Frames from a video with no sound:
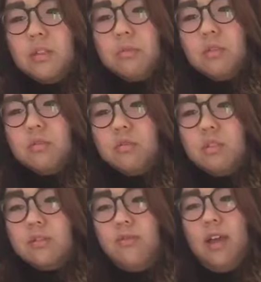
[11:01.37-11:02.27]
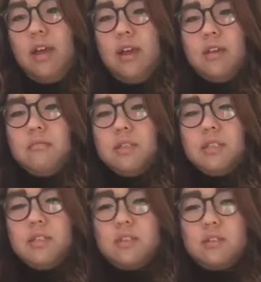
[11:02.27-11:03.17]
specials was fine.
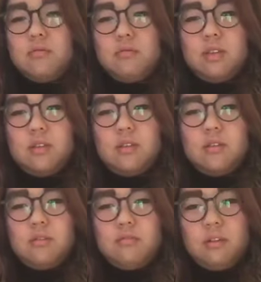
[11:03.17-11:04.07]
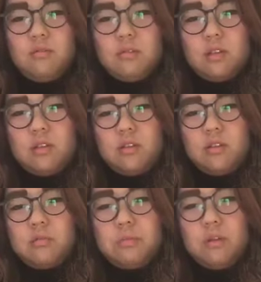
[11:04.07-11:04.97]
This it's gonna be making some, I don't wanna get
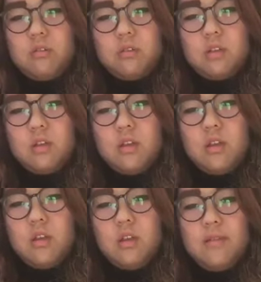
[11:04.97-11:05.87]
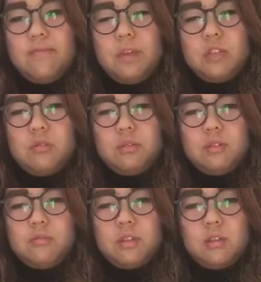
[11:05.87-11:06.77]
these spilled meant to be
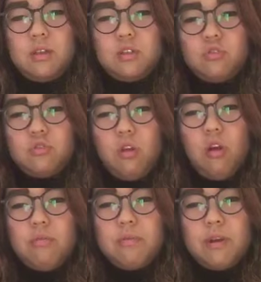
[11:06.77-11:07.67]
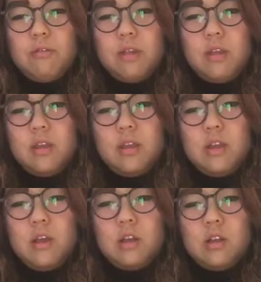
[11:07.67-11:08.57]
something like strawberry
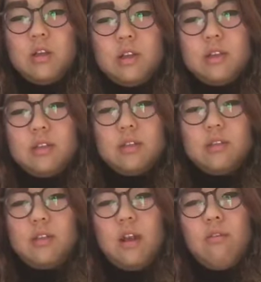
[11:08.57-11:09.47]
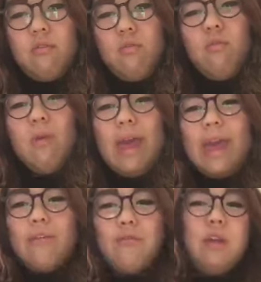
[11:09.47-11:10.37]
kind of stuff
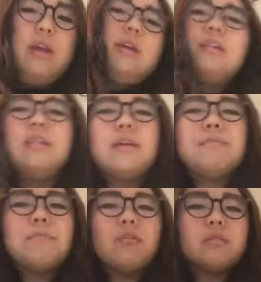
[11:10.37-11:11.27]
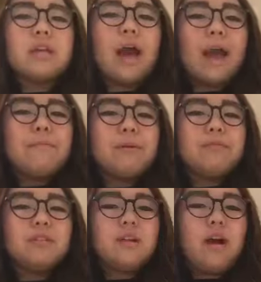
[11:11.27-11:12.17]
with the milk type of
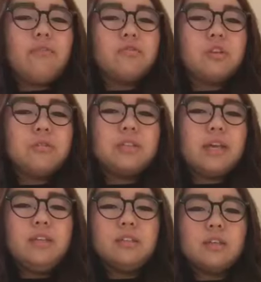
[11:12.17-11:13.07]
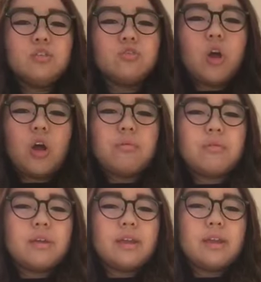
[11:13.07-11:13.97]
stuff. So it tastes like
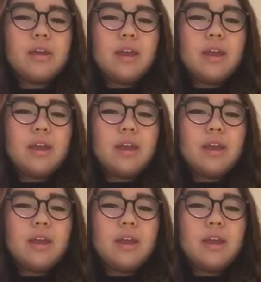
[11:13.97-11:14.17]
strawberry